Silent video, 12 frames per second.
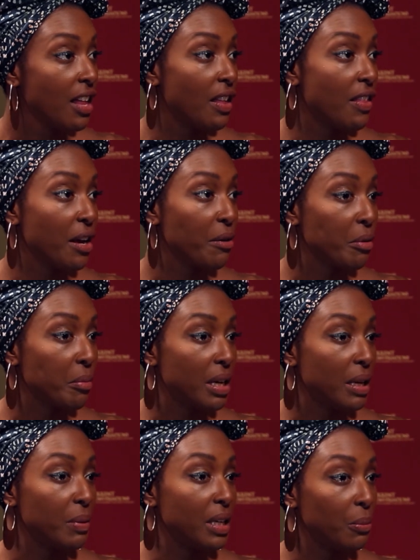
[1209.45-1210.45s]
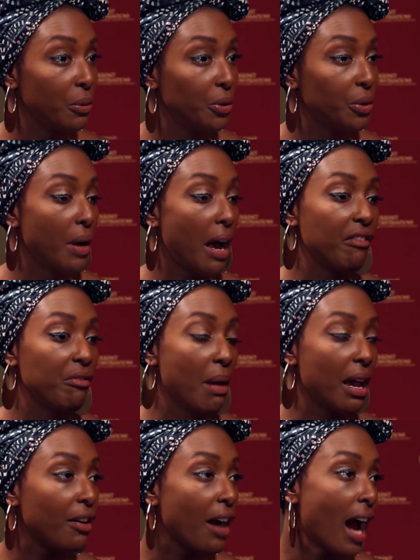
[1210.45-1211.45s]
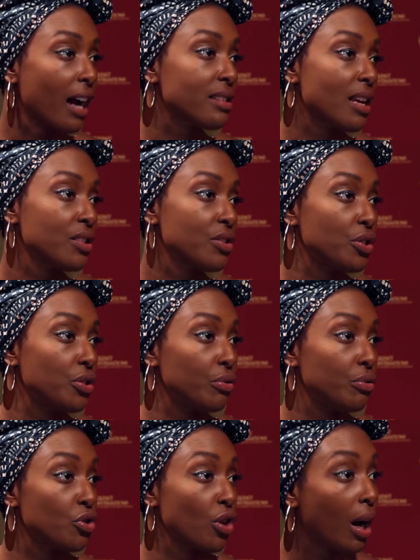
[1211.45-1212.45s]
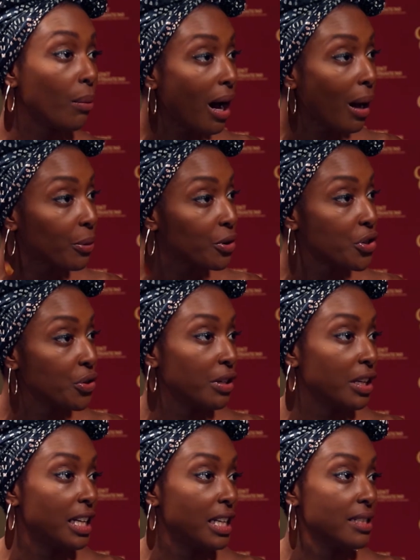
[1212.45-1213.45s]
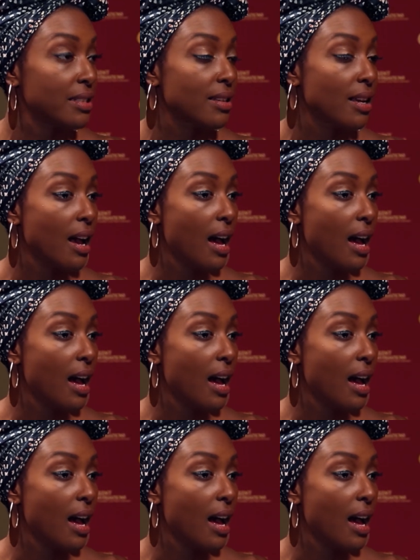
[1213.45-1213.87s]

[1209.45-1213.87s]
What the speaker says: then there would be people who have better access to job opportunities,